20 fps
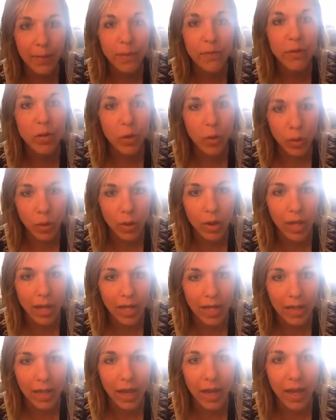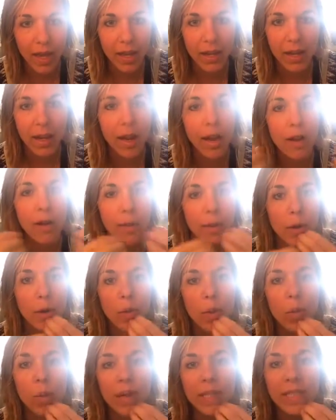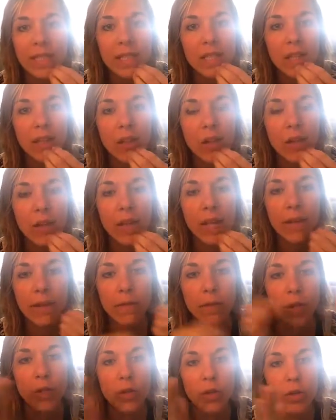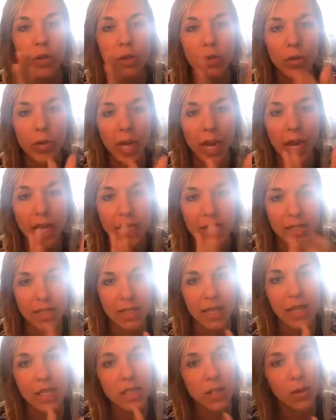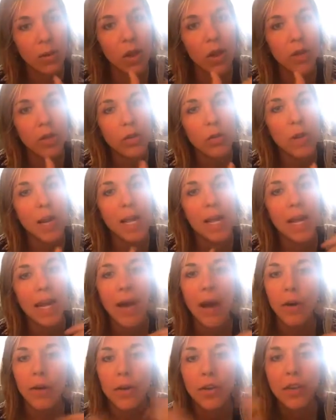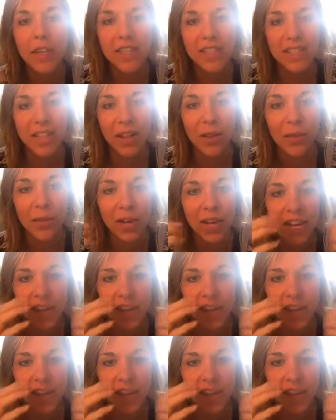of a goal like that, what does it look like for you to create success along the way, and how are you going to celebrate